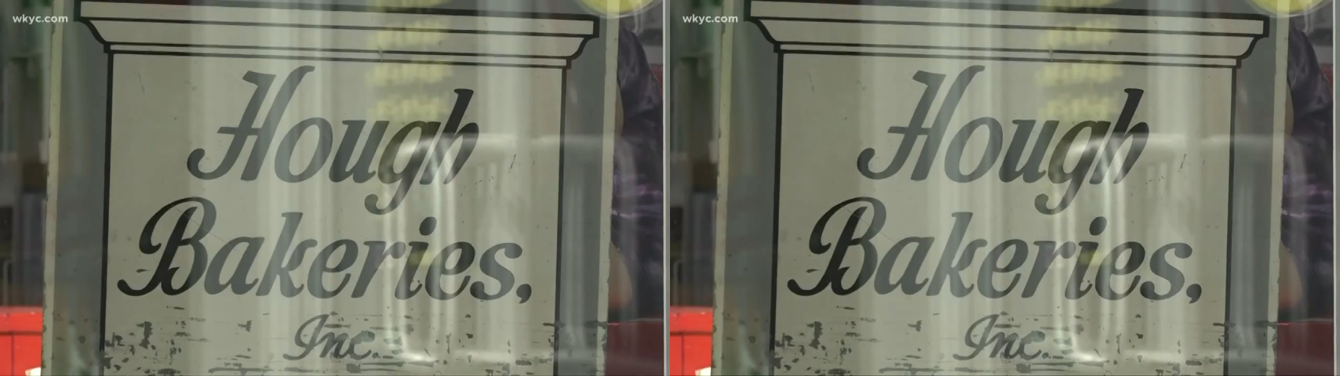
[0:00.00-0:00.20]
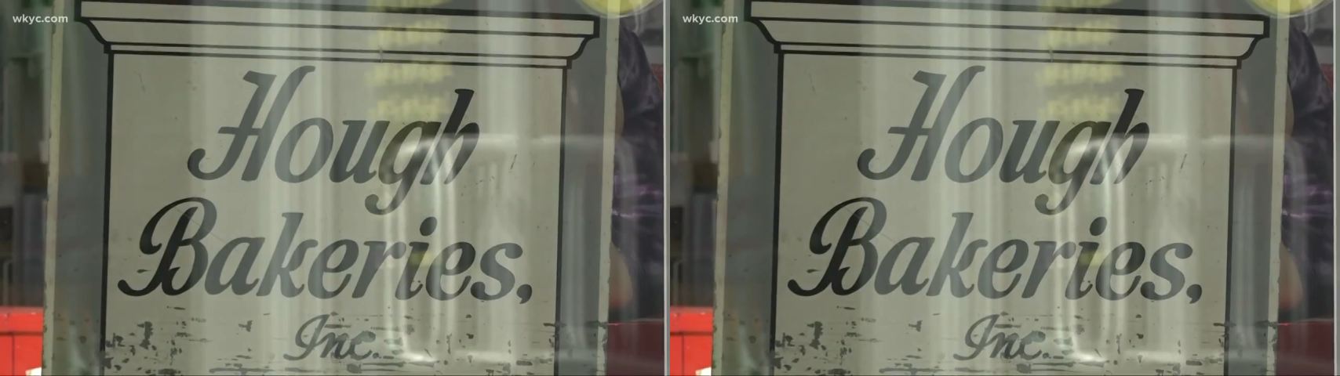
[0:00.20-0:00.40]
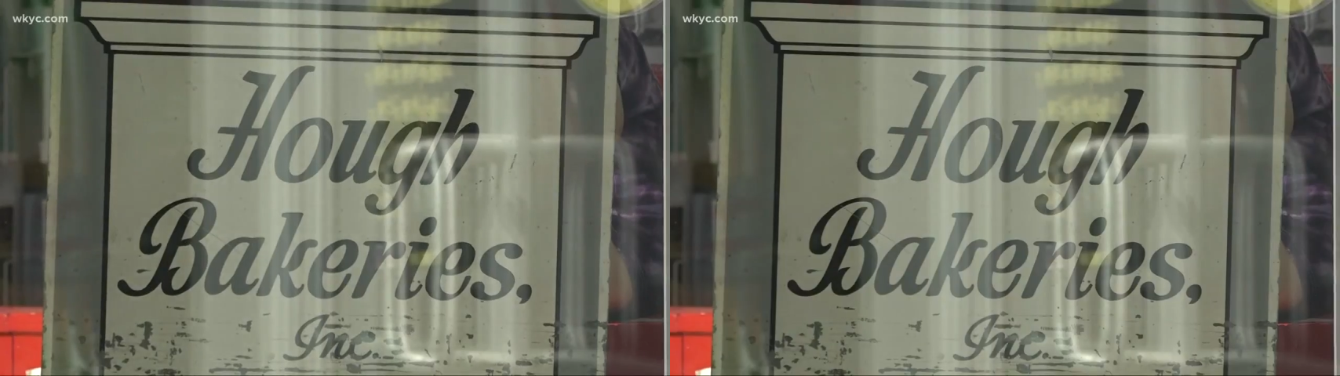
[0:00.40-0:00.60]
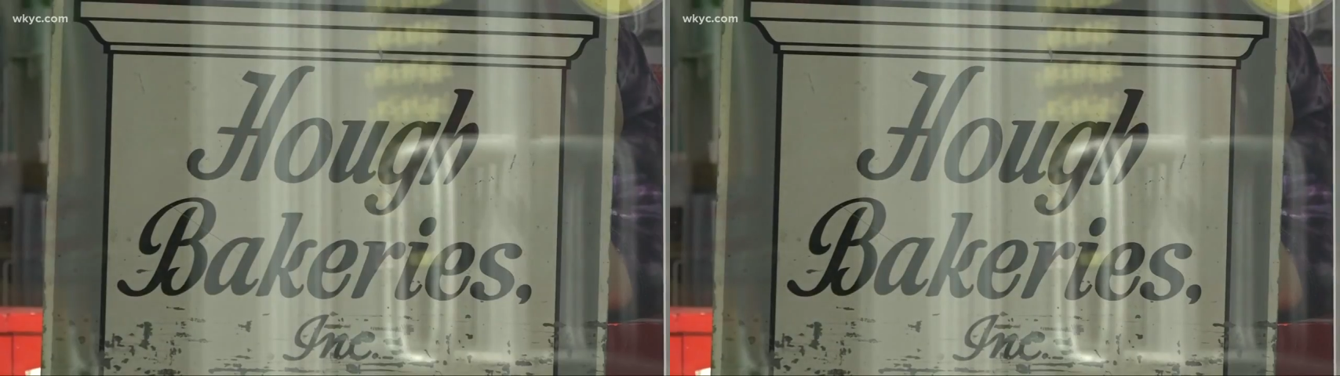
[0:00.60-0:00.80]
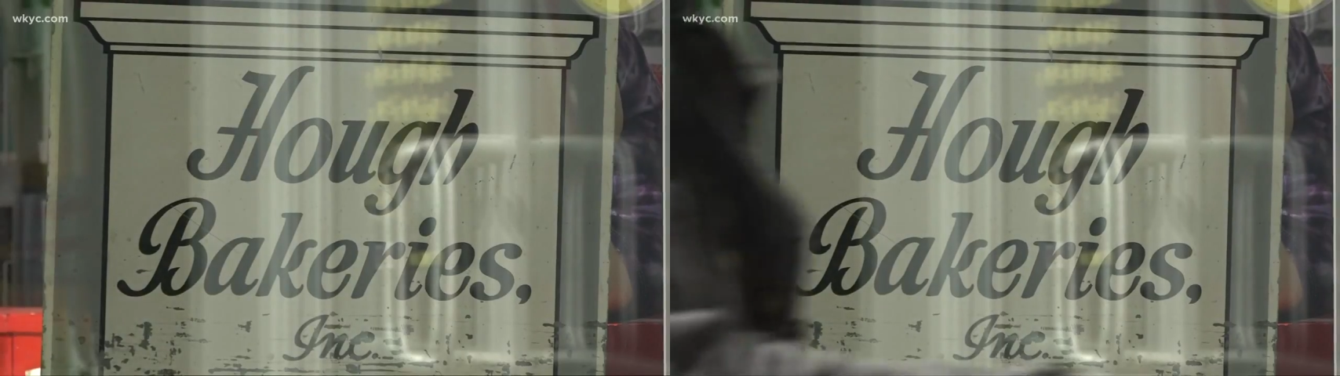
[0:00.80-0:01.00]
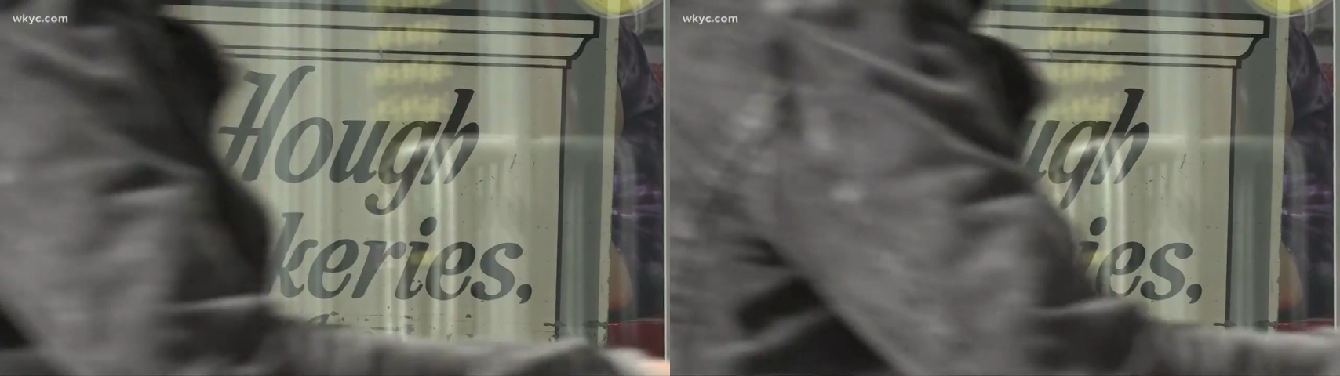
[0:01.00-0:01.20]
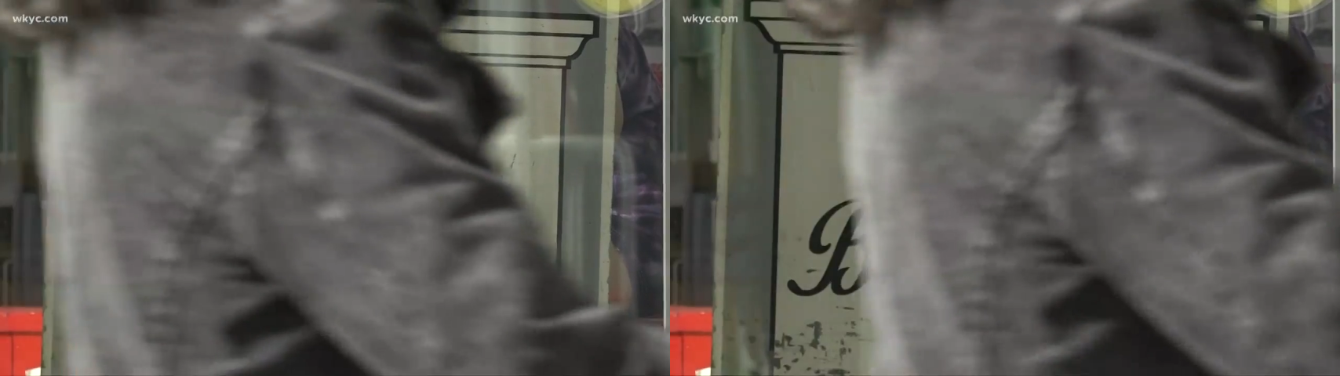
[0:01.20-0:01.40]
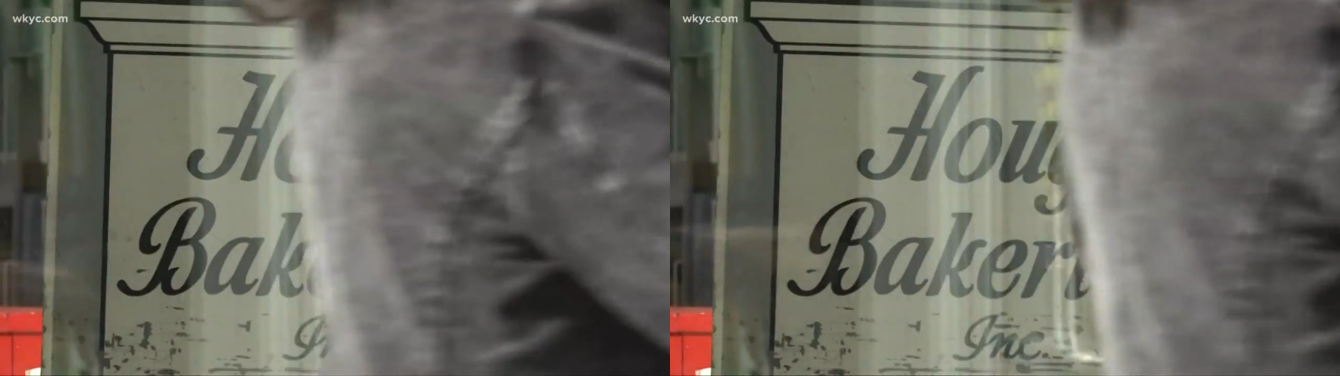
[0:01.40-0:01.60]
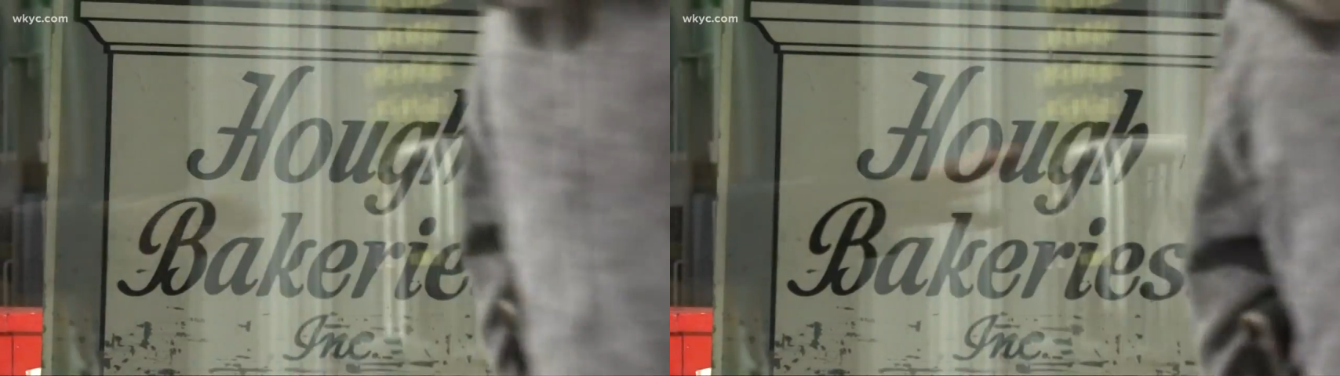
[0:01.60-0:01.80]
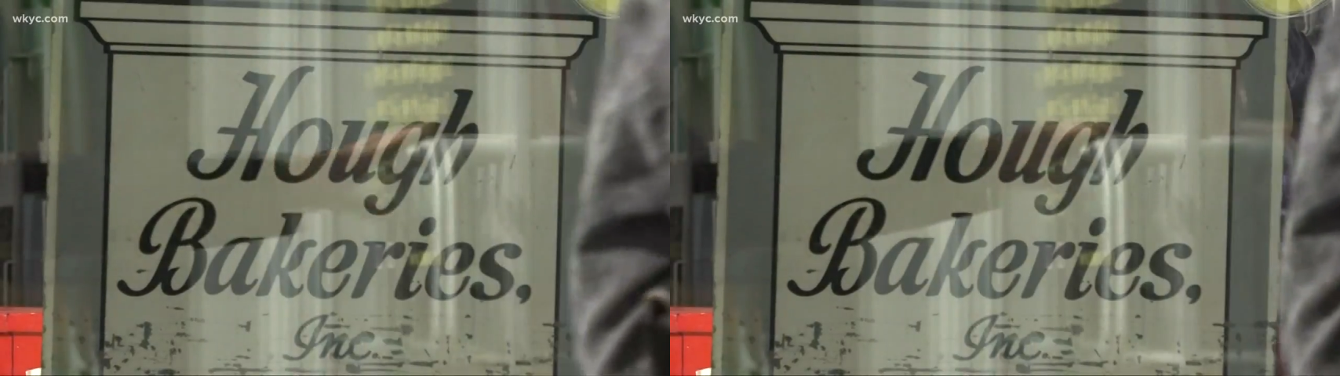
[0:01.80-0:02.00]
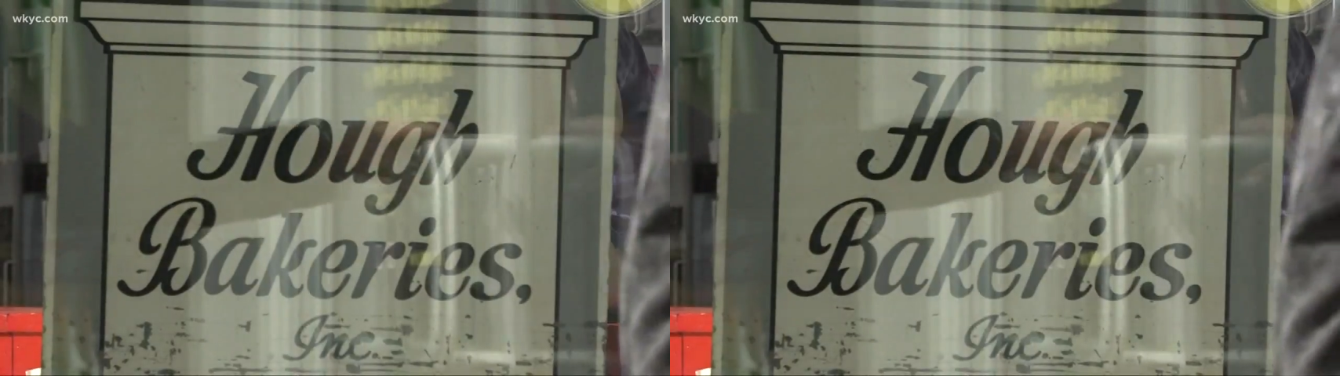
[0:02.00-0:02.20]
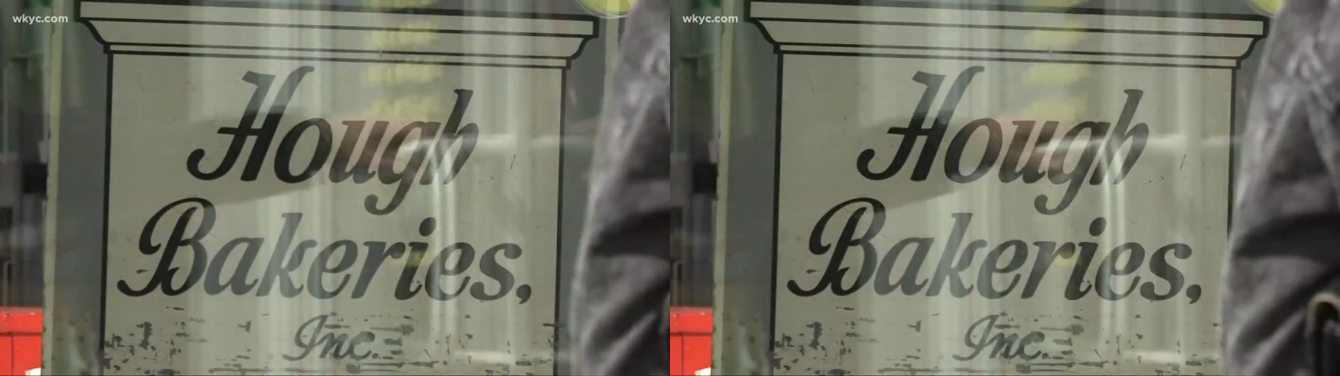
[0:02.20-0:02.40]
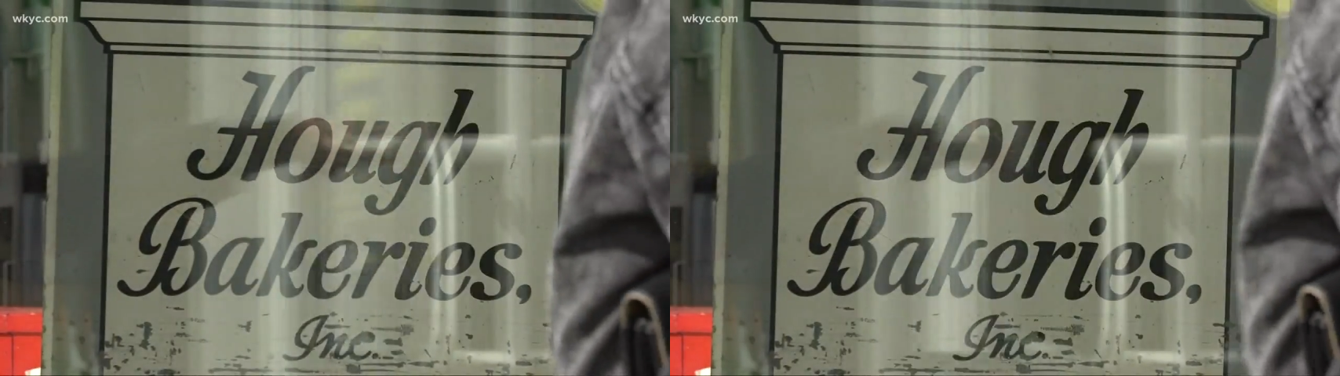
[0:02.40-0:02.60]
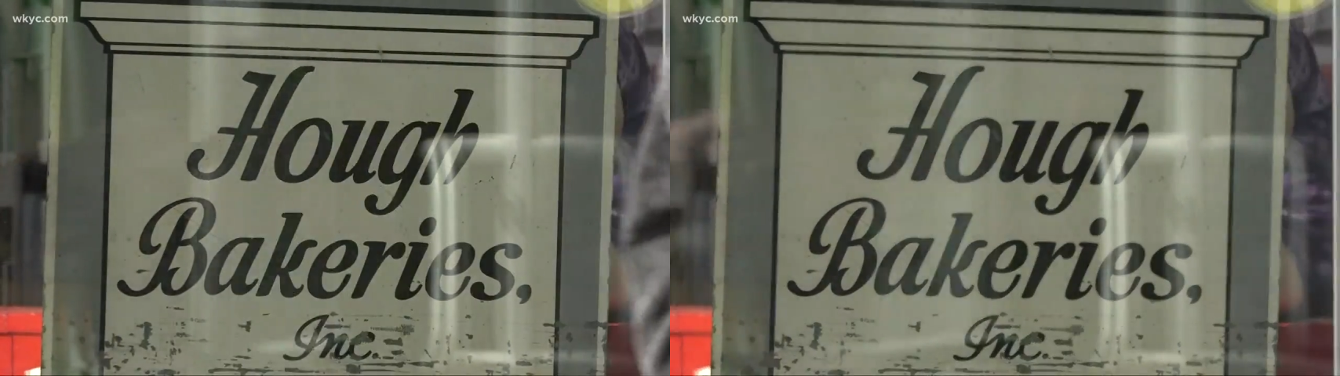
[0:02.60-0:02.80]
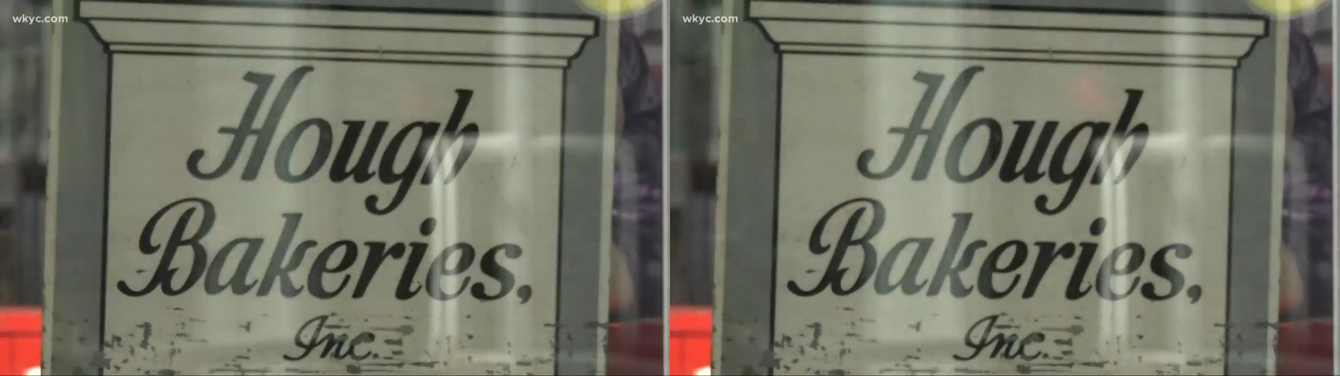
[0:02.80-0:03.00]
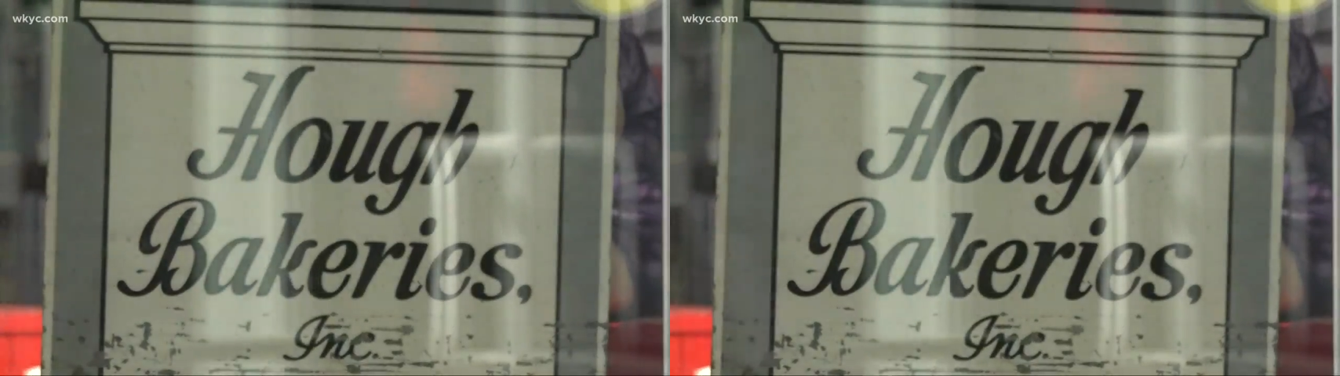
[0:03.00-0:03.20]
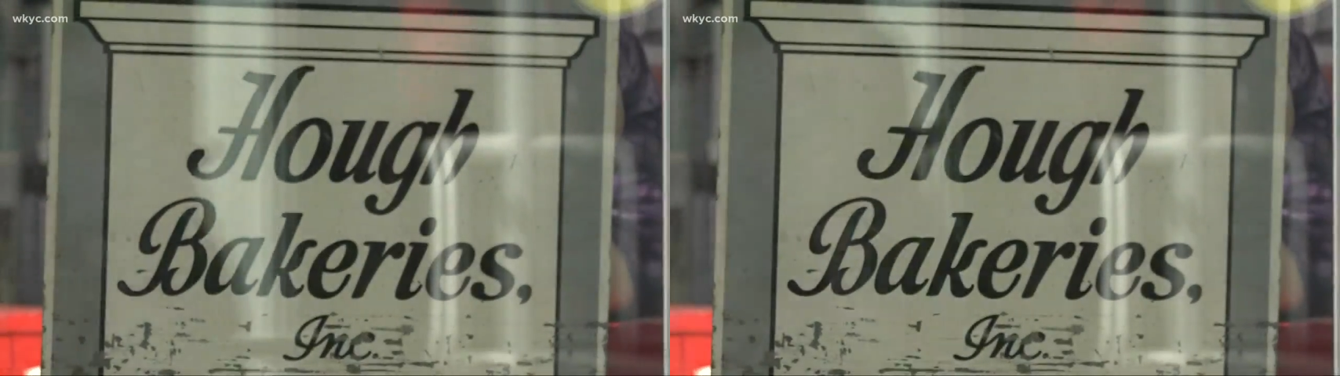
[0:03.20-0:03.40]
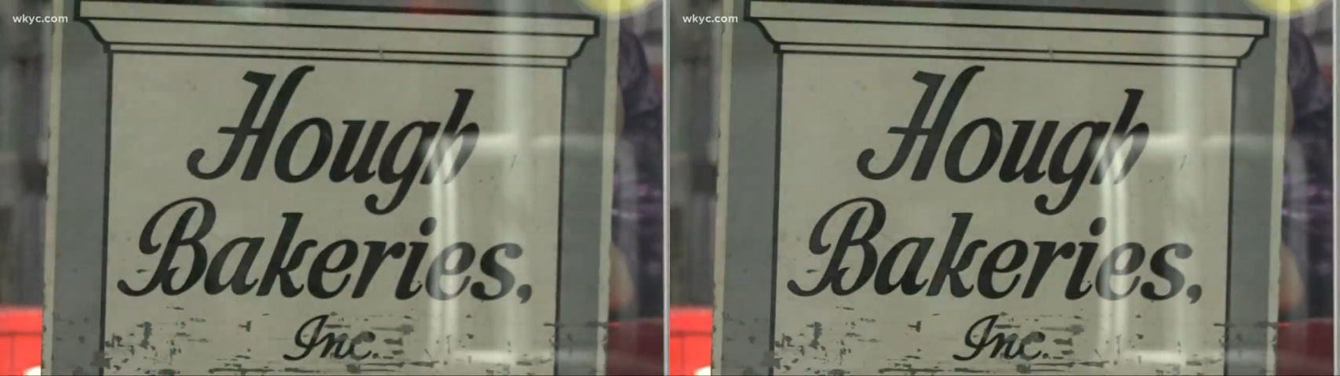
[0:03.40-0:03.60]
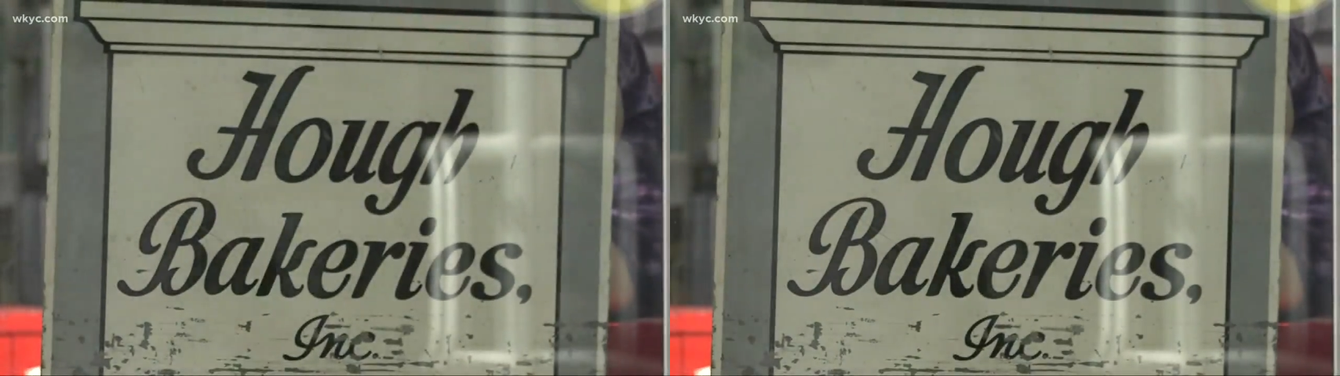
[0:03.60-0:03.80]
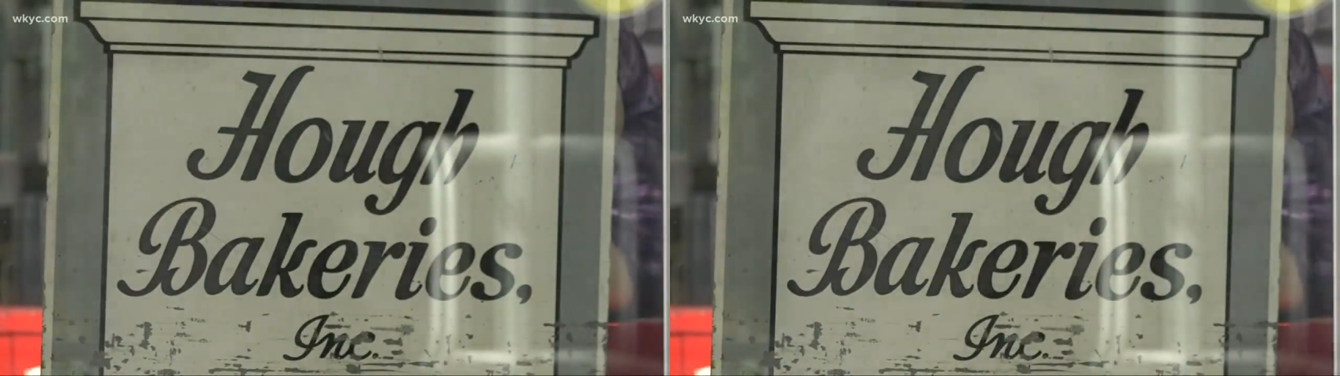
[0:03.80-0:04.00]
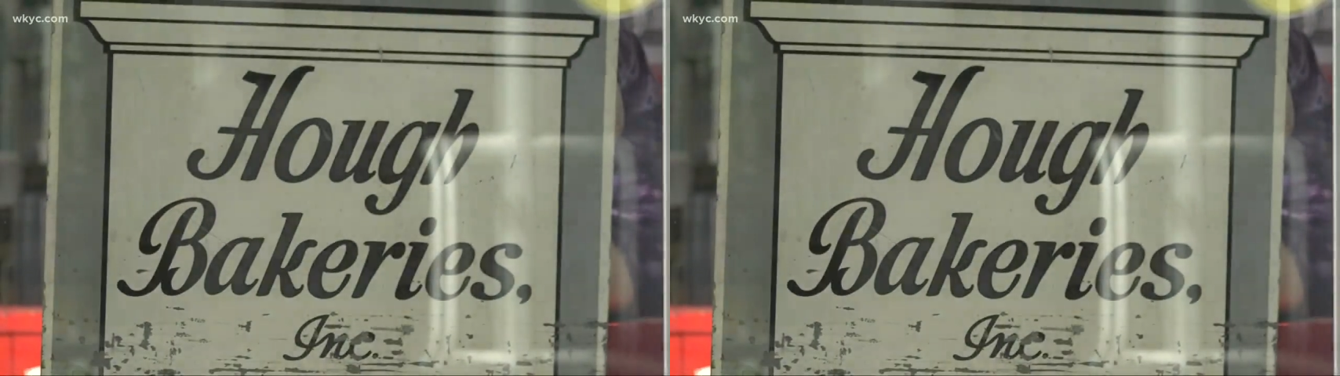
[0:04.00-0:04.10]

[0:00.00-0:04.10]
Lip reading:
[unreadable: no face in view]